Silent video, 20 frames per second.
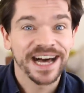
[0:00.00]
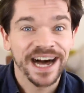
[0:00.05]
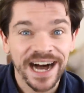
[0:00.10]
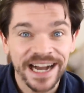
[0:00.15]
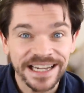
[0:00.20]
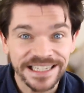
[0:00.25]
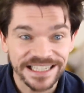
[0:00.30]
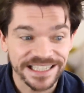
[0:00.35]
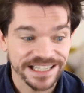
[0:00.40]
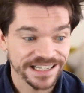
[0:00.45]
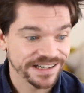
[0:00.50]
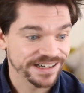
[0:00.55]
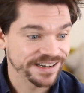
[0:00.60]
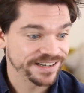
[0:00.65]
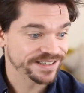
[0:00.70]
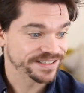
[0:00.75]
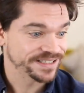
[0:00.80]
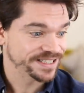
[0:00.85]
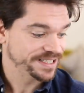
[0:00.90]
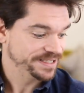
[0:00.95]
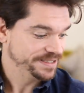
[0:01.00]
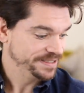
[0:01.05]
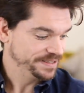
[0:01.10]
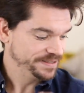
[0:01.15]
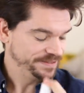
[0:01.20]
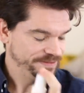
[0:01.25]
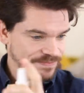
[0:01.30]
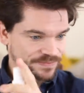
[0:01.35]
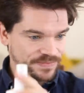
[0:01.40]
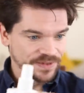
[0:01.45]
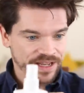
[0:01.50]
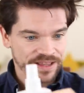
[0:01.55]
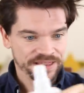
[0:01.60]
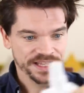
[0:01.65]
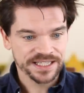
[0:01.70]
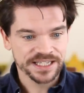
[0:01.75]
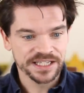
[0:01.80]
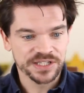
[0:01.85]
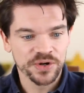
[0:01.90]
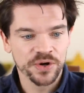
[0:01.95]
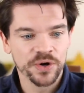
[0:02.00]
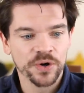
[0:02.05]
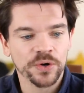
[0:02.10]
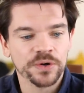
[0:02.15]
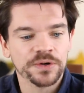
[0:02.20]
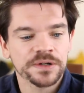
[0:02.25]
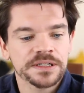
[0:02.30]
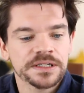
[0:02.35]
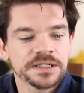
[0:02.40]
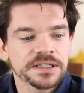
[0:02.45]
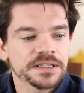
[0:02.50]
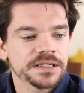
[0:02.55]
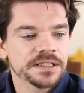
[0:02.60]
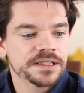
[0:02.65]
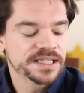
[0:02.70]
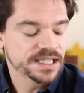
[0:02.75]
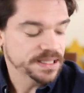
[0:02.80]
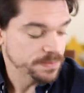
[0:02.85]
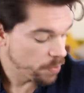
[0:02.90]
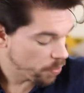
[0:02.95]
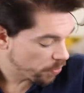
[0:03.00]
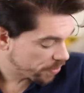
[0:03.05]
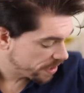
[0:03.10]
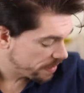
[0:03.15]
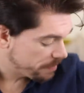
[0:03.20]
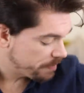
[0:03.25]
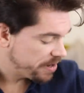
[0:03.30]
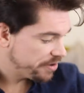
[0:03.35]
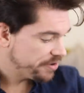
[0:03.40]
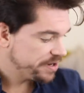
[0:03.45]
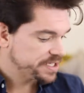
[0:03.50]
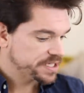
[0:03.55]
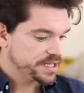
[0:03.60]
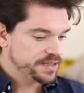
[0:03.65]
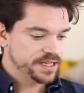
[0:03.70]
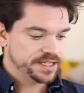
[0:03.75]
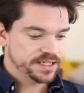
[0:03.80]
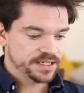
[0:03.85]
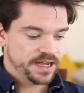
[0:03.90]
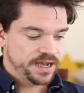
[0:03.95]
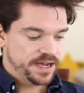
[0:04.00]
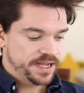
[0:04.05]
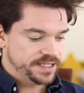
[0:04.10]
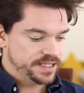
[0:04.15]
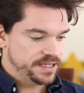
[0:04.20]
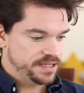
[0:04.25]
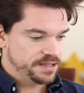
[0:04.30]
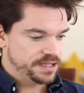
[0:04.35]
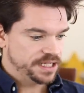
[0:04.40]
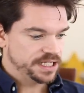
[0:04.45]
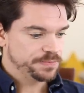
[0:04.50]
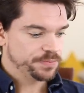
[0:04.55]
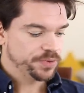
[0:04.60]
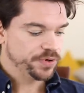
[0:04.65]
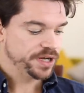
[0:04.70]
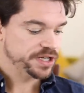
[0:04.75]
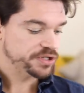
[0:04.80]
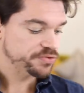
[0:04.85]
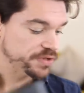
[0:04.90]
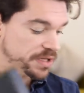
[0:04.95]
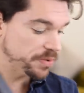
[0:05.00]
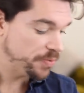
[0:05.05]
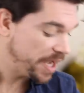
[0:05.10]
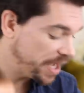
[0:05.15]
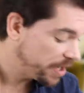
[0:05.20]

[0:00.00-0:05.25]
I need a cut. And this is all smoke and mirrors in this, guys, and these products really will